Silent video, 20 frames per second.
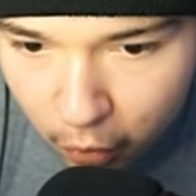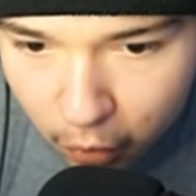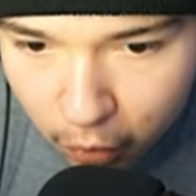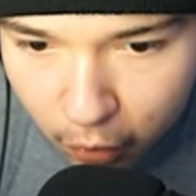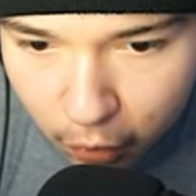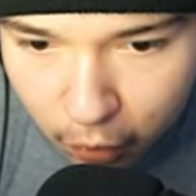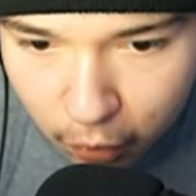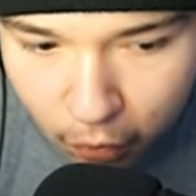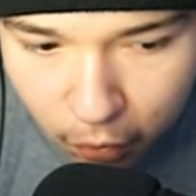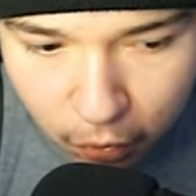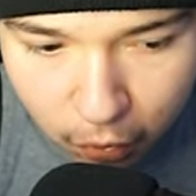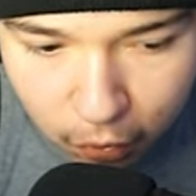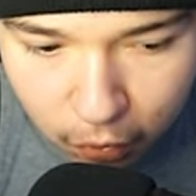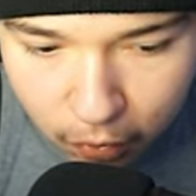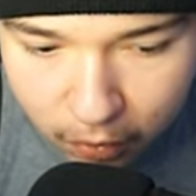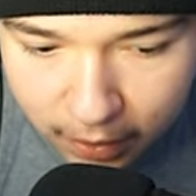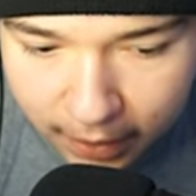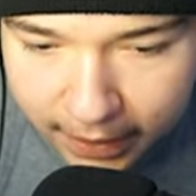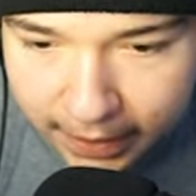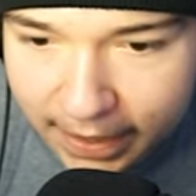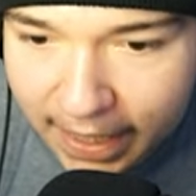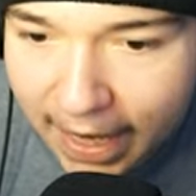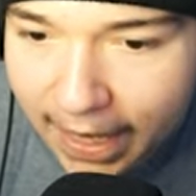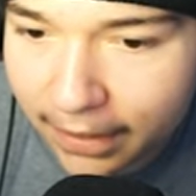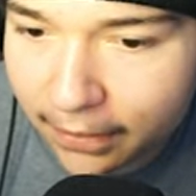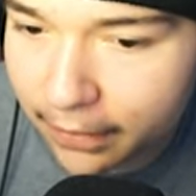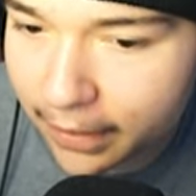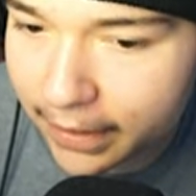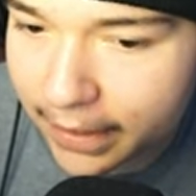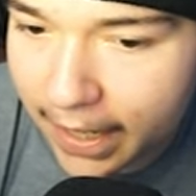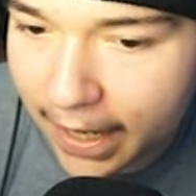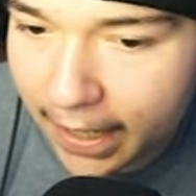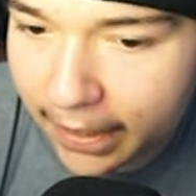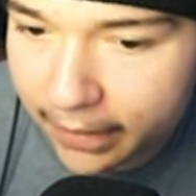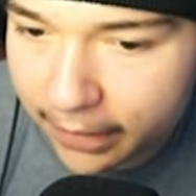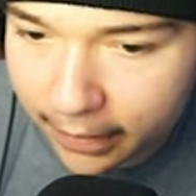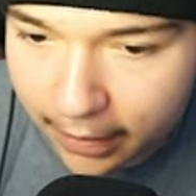Oh, look at that. Look at that.